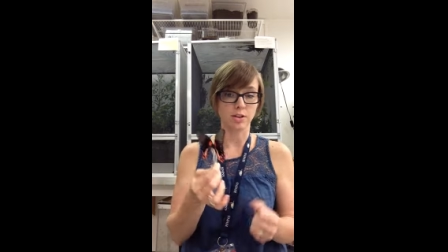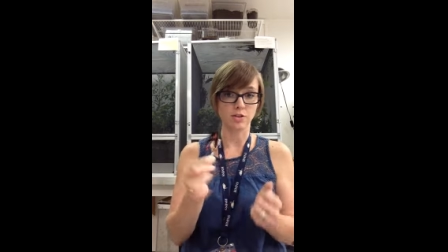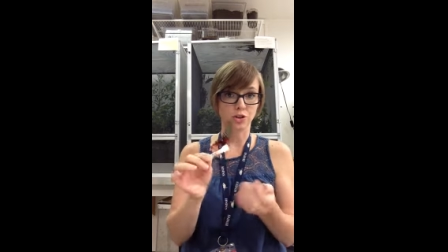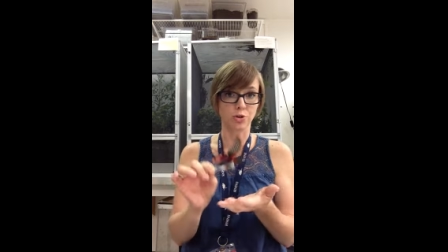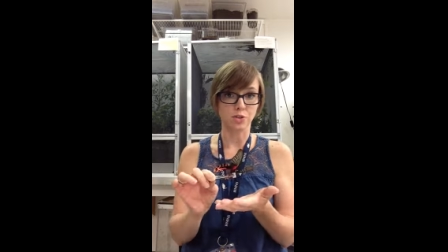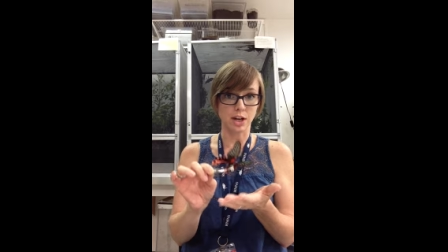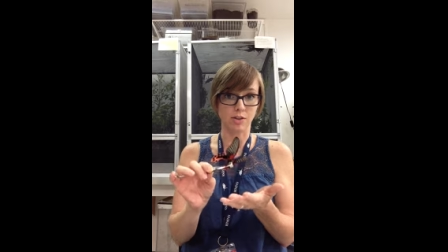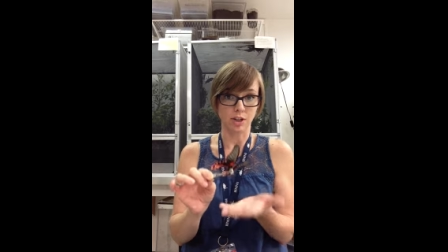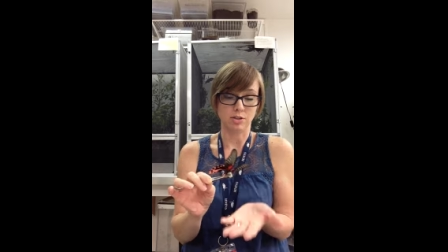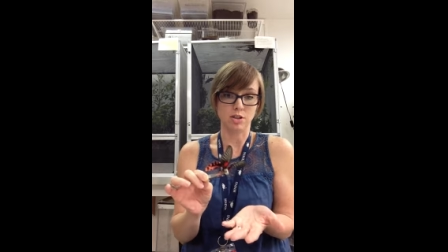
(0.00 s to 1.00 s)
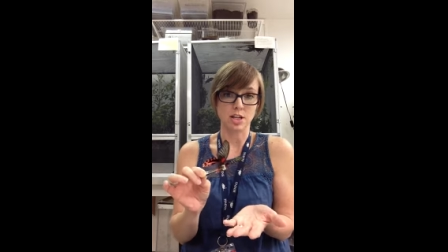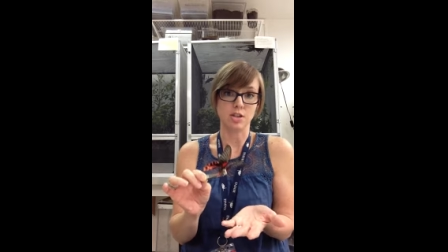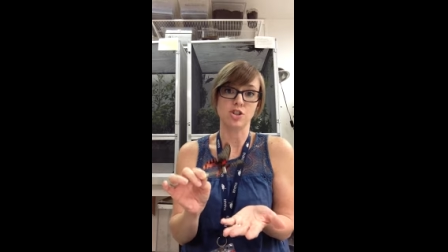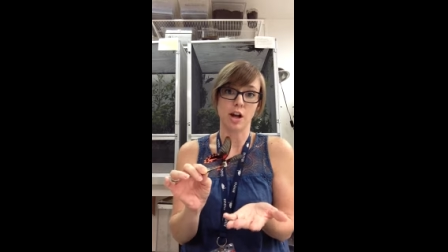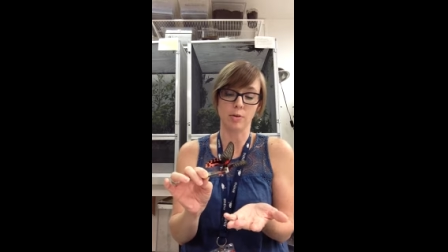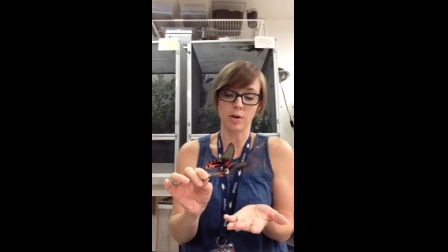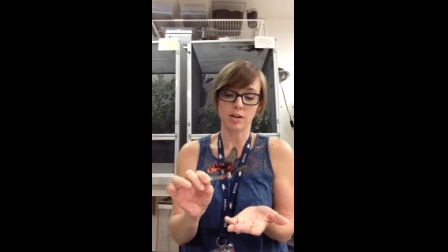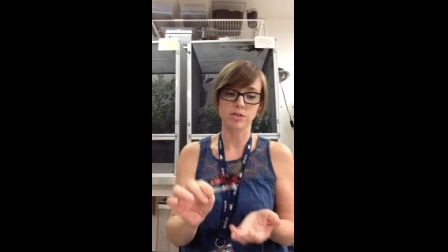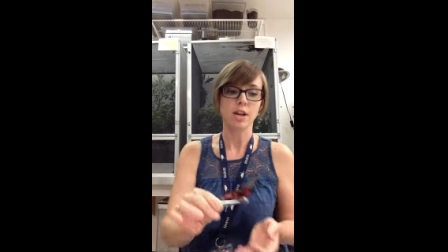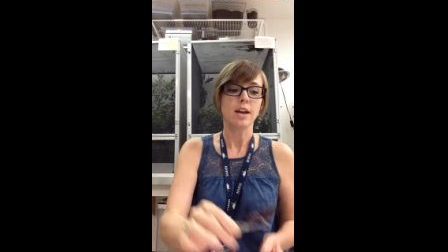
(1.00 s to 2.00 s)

is glued down in the shadow box.